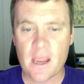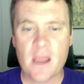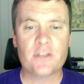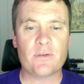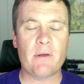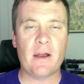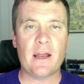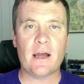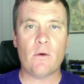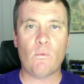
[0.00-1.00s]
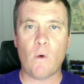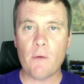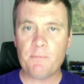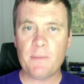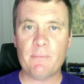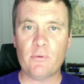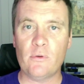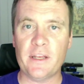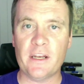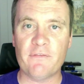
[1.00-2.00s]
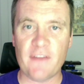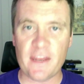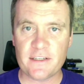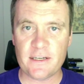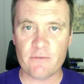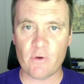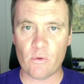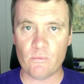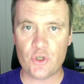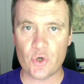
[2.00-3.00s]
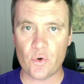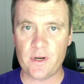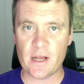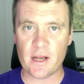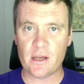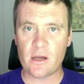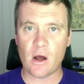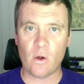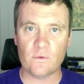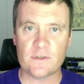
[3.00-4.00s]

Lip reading: So anyway, why would people in a fantasy realm join a cult?